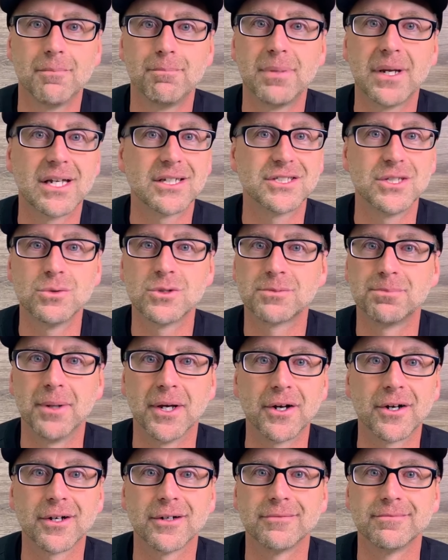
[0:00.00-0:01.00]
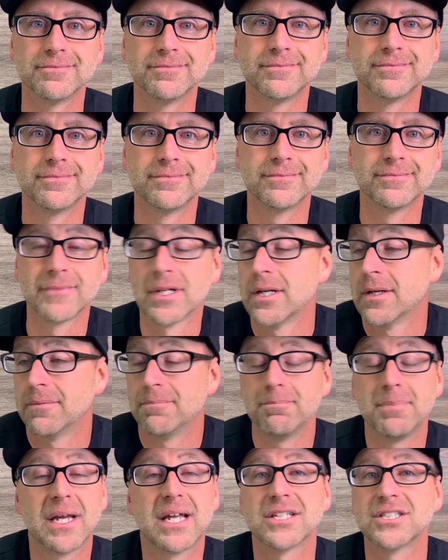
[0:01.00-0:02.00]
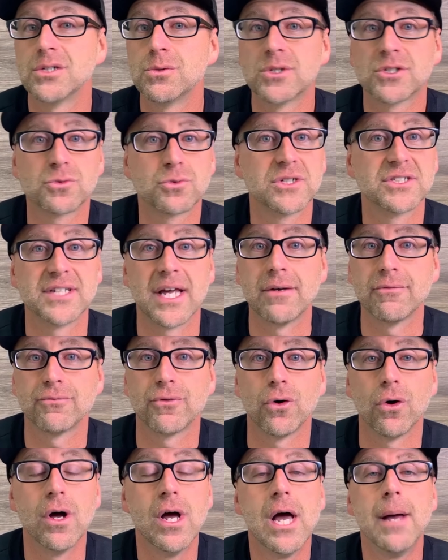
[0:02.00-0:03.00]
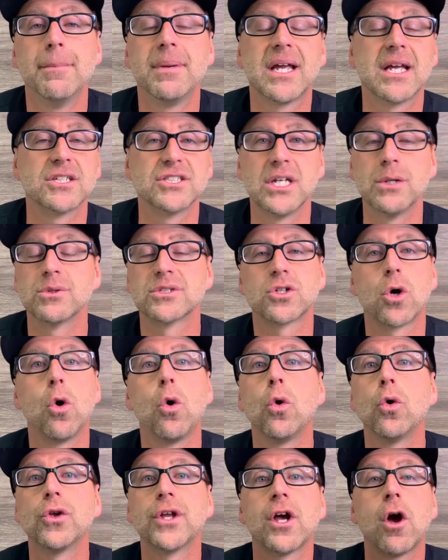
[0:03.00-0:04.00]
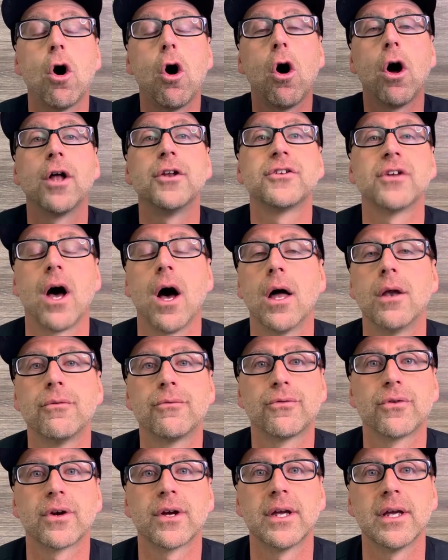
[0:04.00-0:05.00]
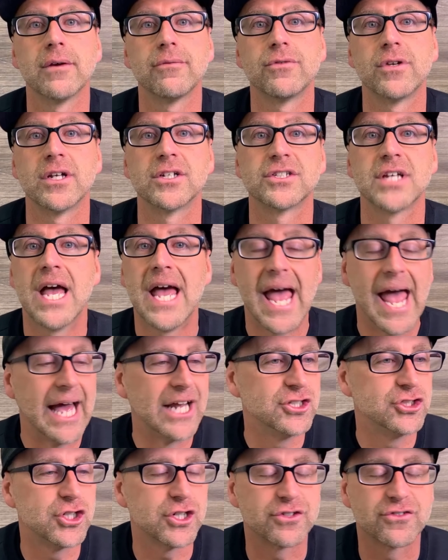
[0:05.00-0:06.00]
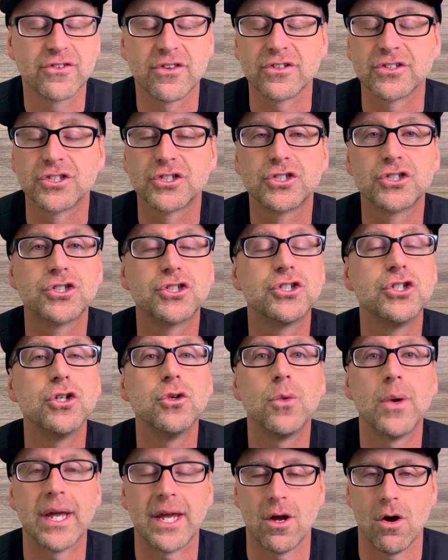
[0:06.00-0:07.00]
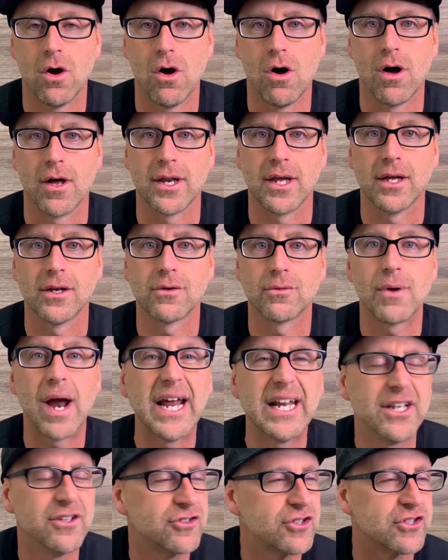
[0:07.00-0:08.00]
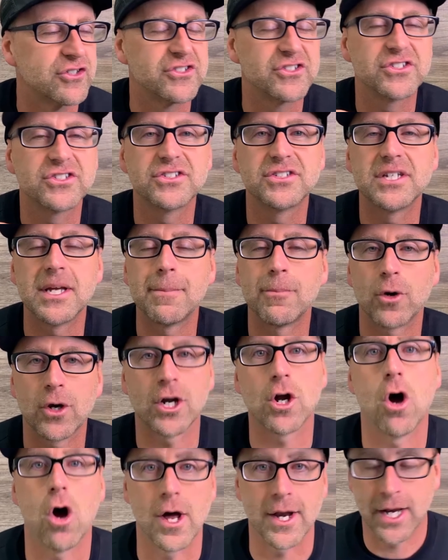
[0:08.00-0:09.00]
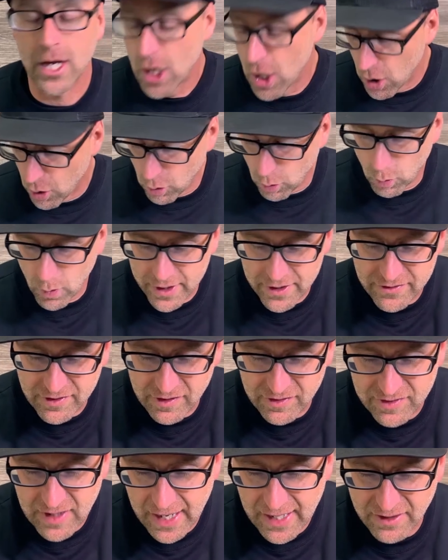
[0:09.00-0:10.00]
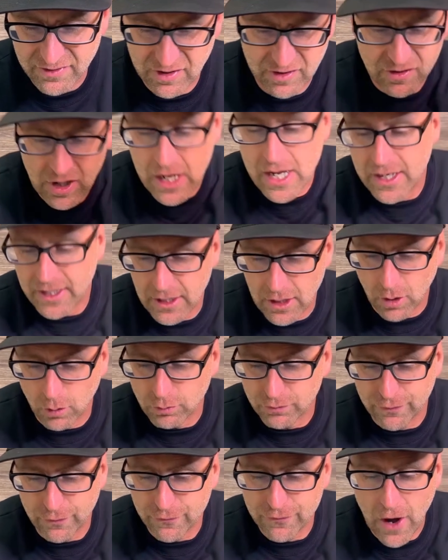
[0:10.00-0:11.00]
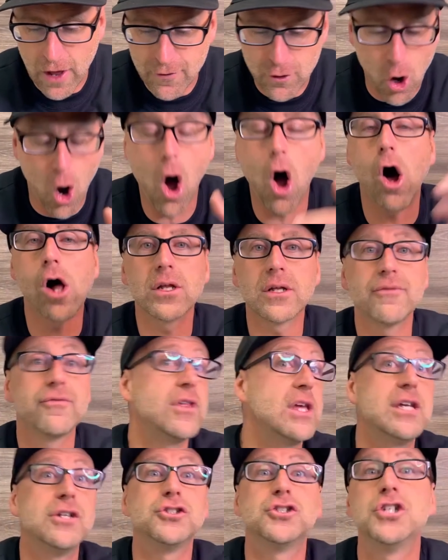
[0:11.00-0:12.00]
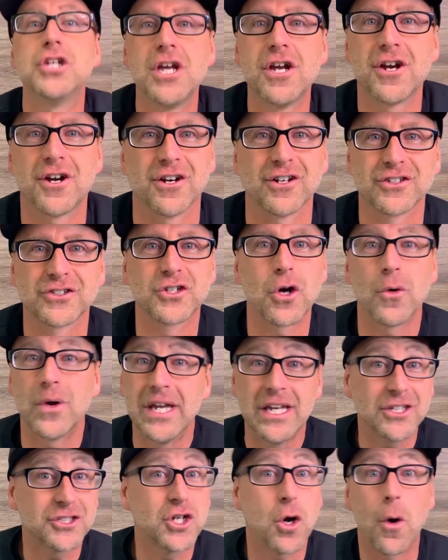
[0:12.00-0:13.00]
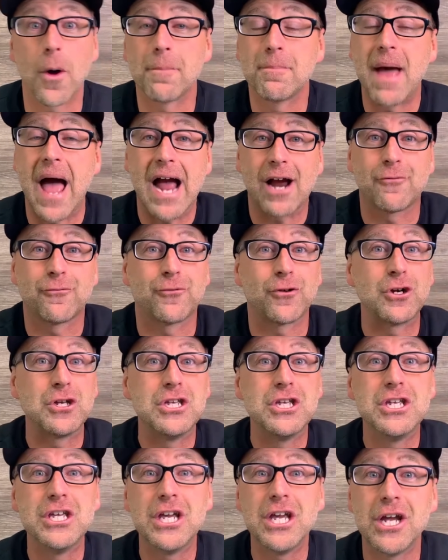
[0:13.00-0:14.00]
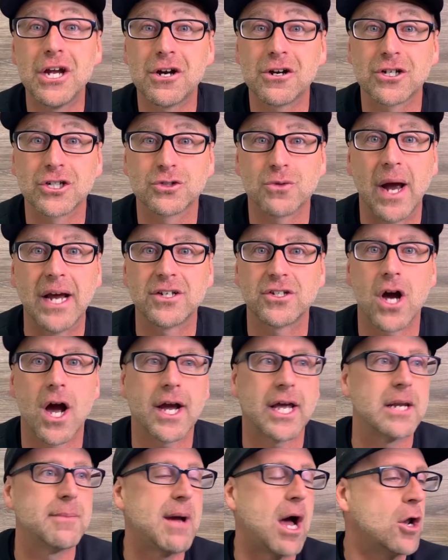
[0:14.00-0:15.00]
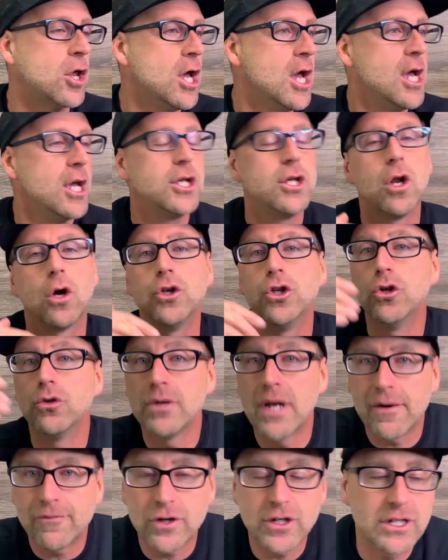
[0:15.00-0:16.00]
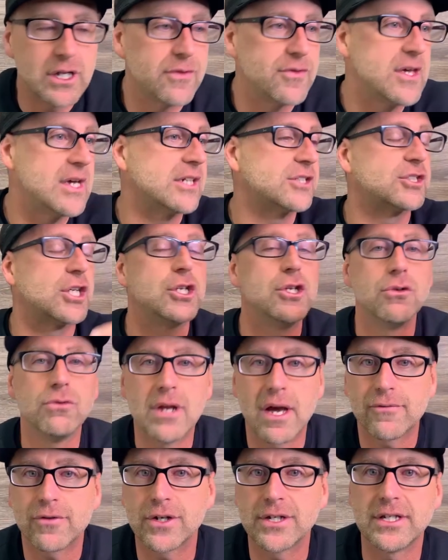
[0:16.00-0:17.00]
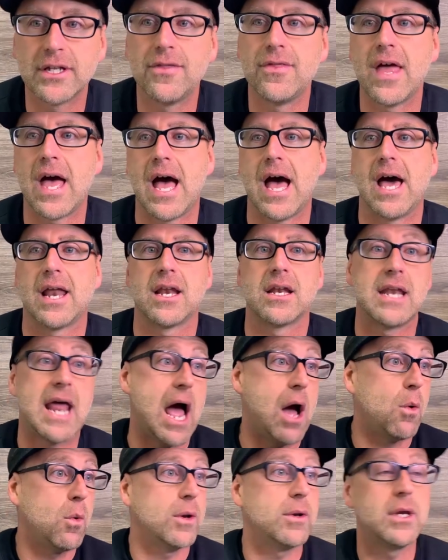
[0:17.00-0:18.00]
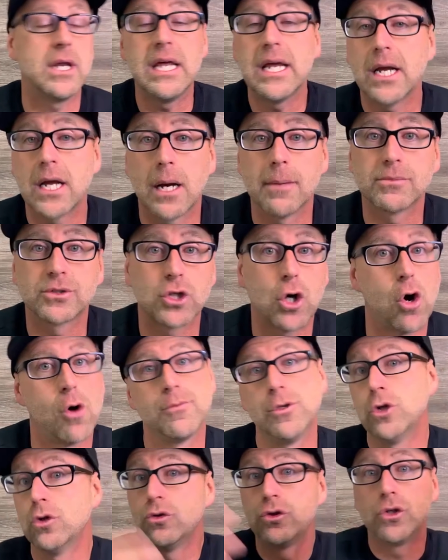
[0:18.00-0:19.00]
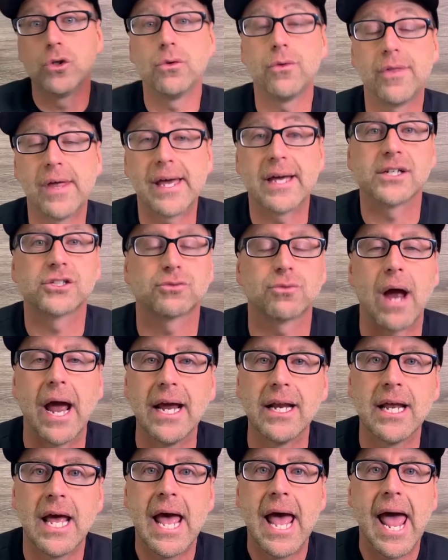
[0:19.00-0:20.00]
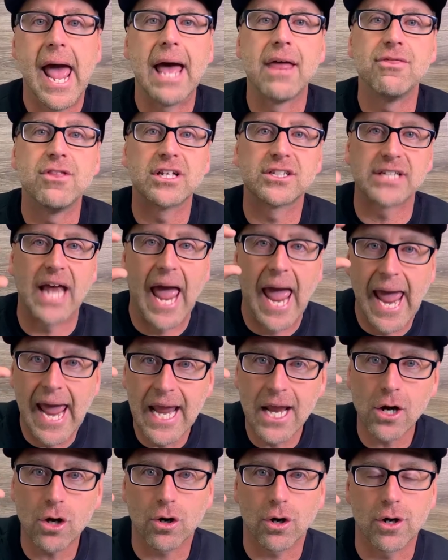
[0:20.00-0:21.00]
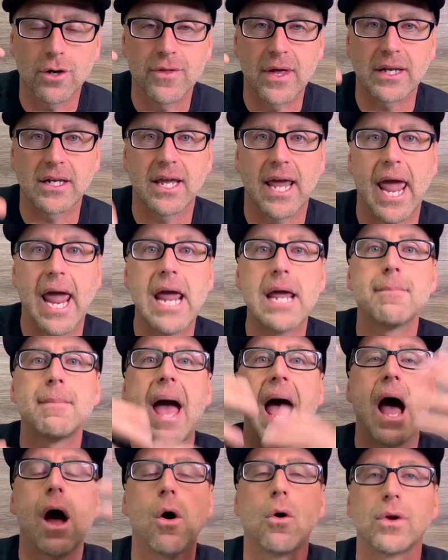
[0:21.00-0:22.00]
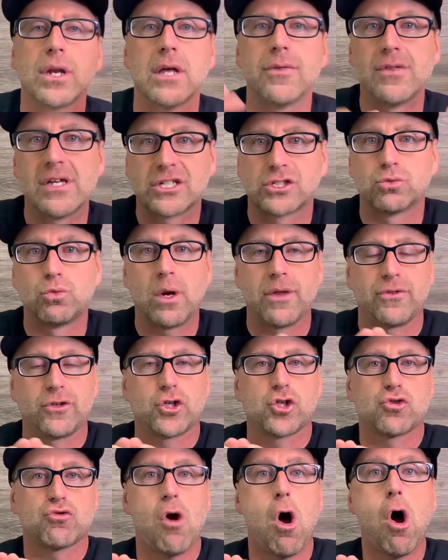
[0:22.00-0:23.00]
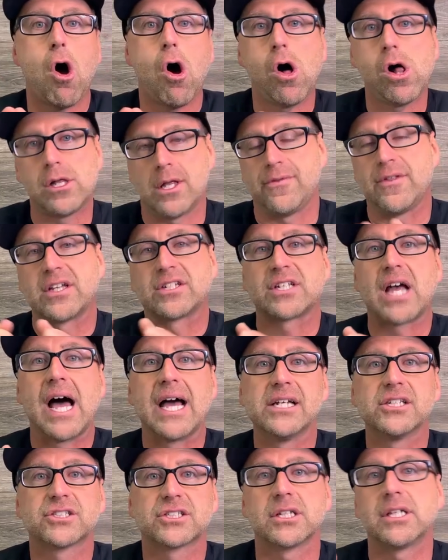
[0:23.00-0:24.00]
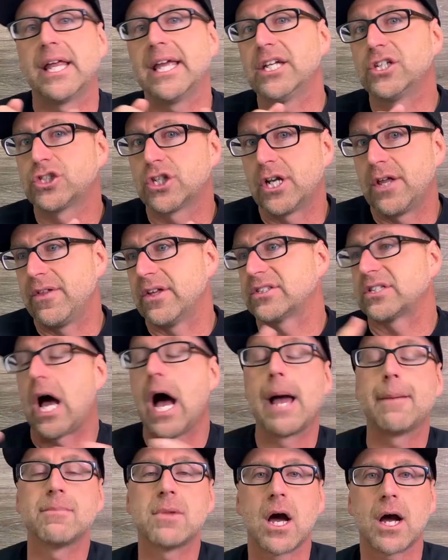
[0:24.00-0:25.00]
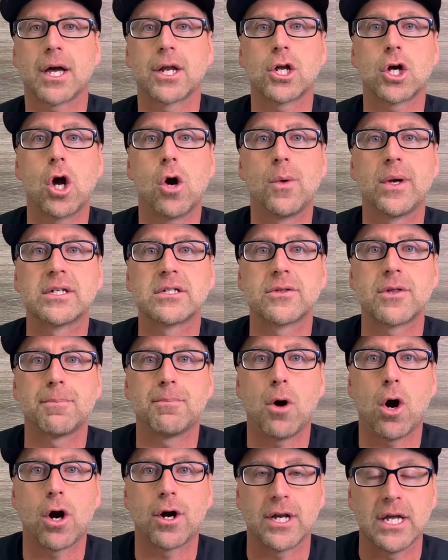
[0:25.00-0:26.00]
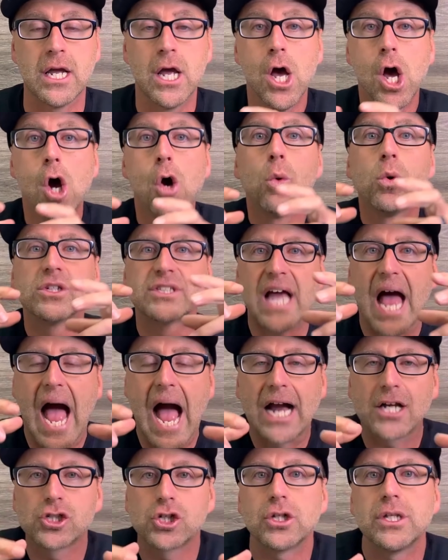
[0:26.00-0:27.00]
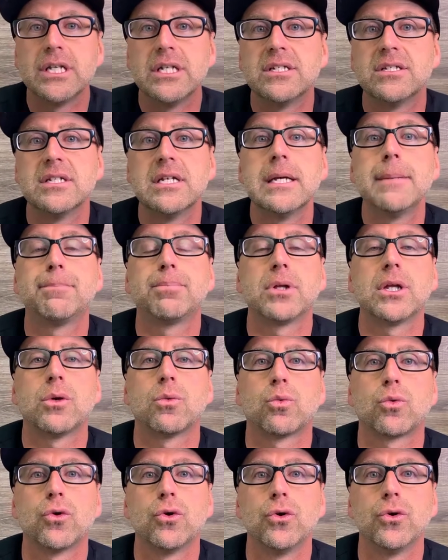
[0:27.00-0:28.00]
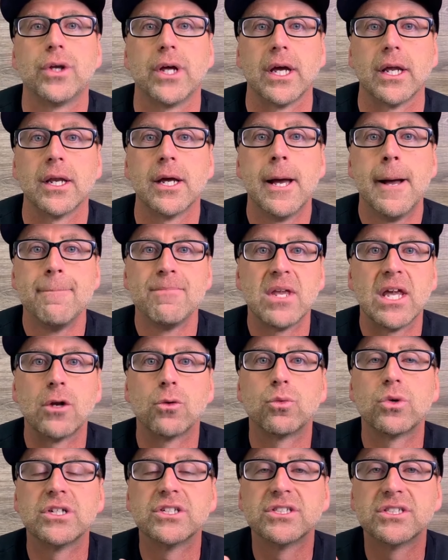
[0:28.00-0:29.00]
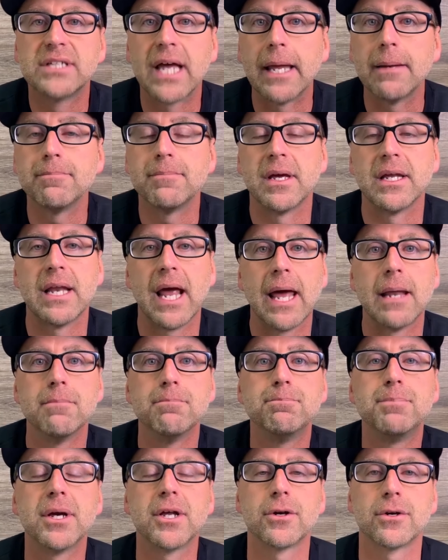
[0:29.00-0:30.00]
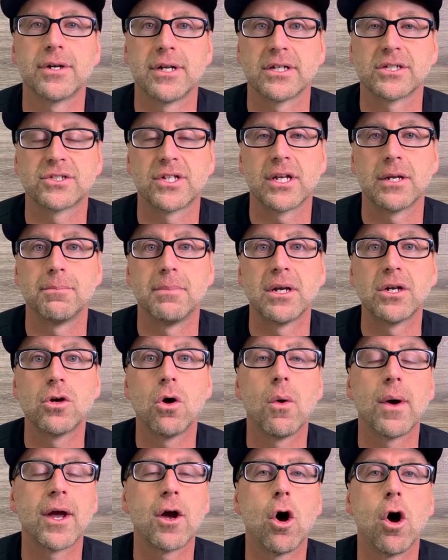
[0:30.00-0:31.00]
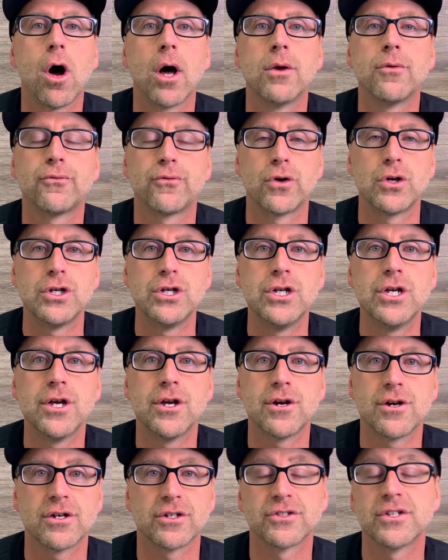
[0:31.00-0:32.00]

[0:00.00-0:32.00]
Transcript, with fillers: Because he was bitter, because he was resentful, because he was holding on to unforgiveness and just stewing on it right? He's just simmering on it. What does he say? He says, you know, Father, all of these years. So he's going back for years, right? Talking about, you know, you never did this and you never did that. And now when he comes home, you do this, right? And this anger that came out and this withdrawal and this isolation and this I'm not going to go into the party was actually deeply rooted and resentment and bitterness that had been going on for years.